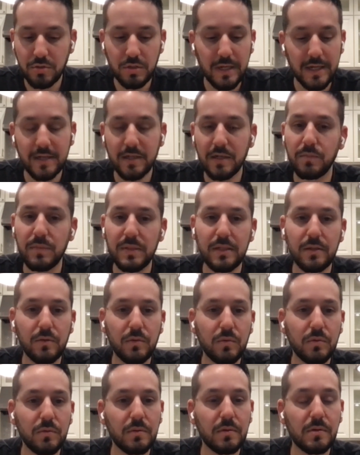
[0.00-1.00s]
trying to be
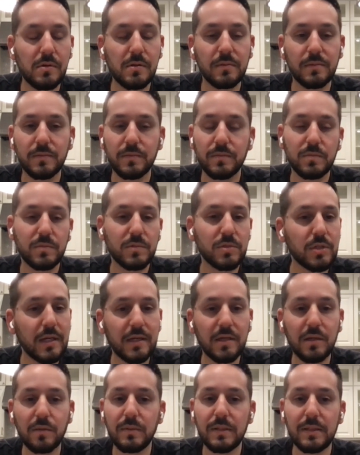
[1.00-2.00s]
cool
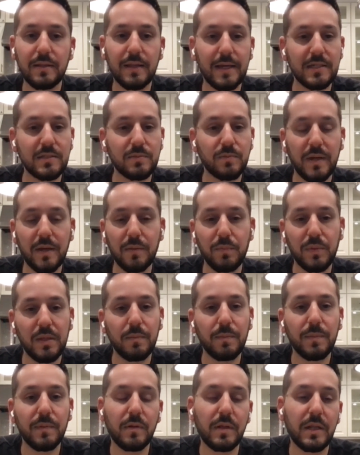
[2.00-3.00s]
trying to be liked by
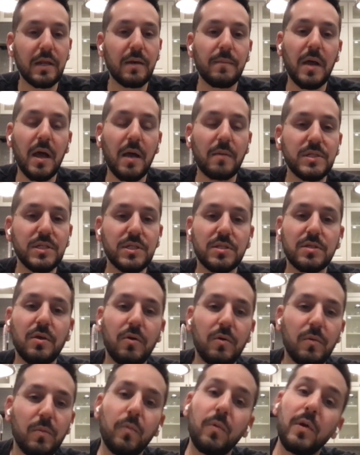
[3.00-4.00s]
people and I'm I'm just
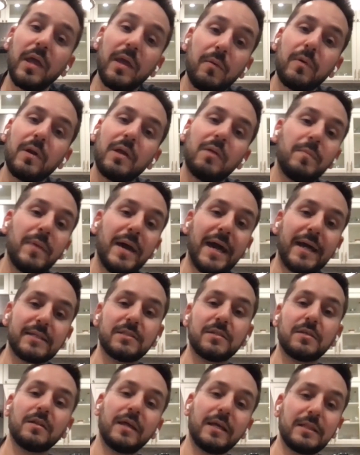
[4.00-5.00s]
going way way
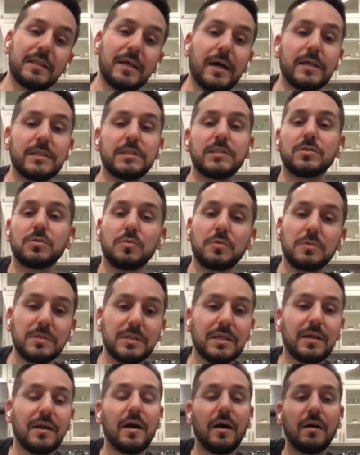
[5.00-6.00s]
back to like the high school
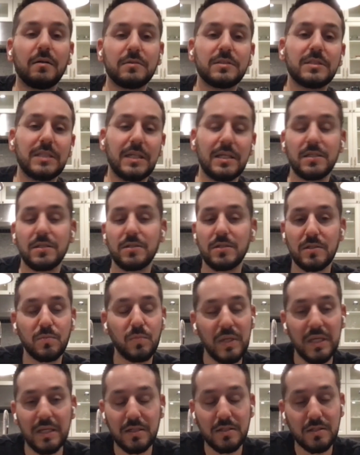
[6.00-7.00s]
and the college days and
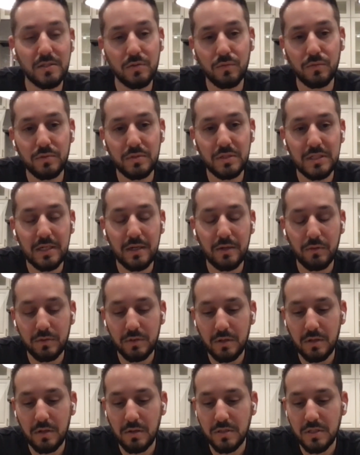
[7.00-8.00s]
just being mm-hmm. in school in general
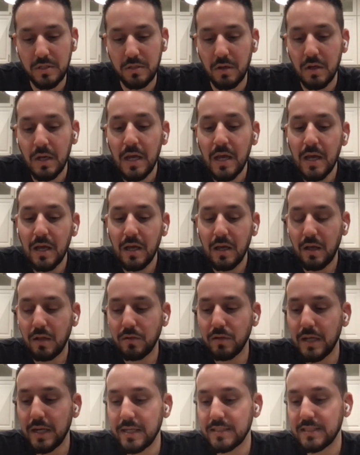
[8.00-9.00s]
you know so
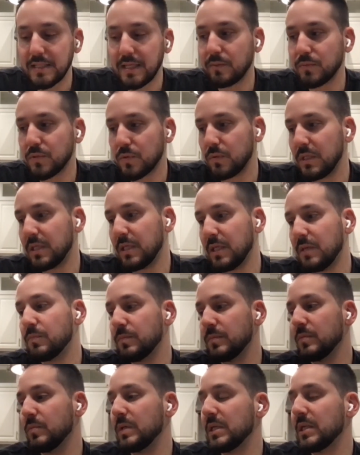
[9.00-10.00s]
a lot of times we keep
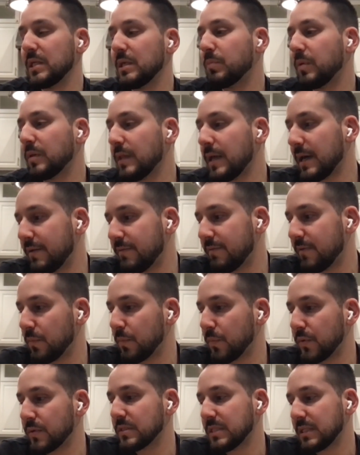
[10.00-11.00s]
we keep a lot of
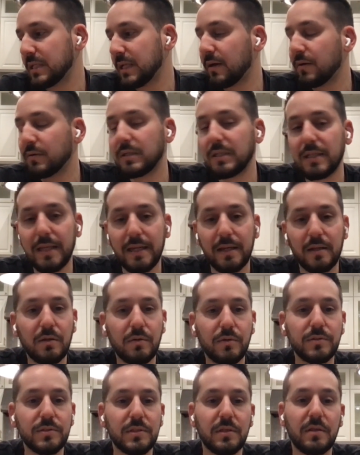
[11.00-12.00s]
our personality like
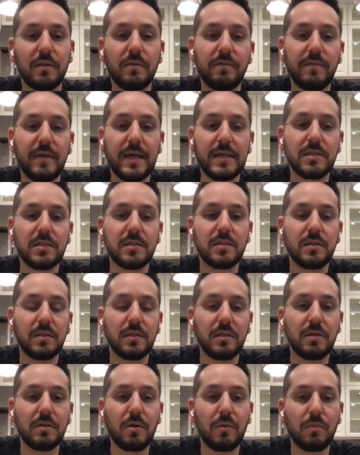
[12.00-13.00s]
close to the vest
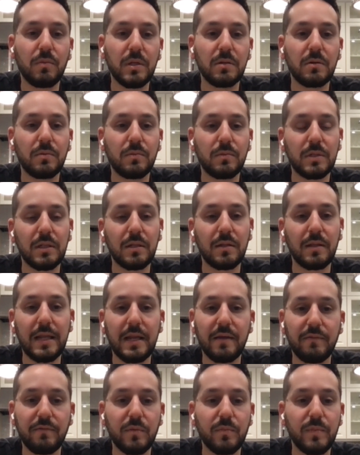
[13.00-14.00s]
you know we don't want to
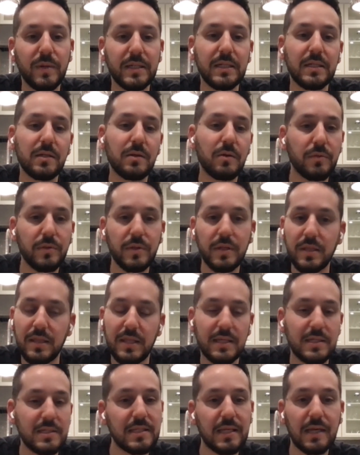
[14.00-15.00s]
let everybody know the
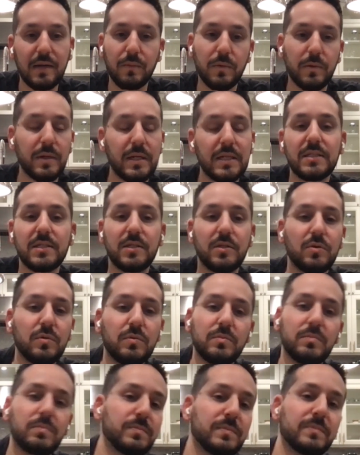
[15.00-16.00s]
things that we're
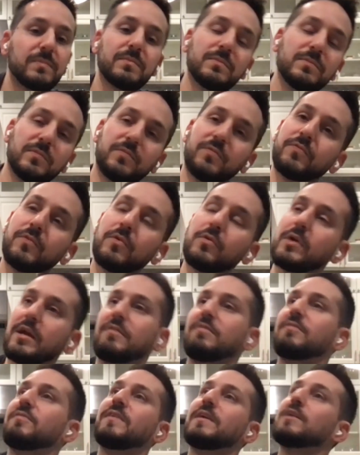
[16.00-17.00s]
into for
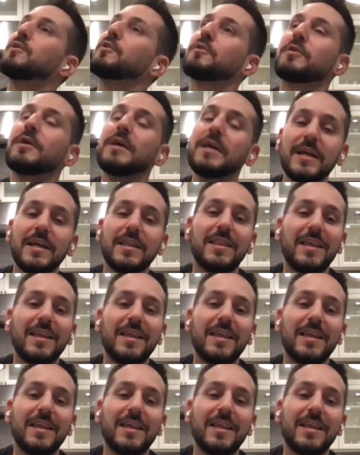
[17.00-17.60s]
a fear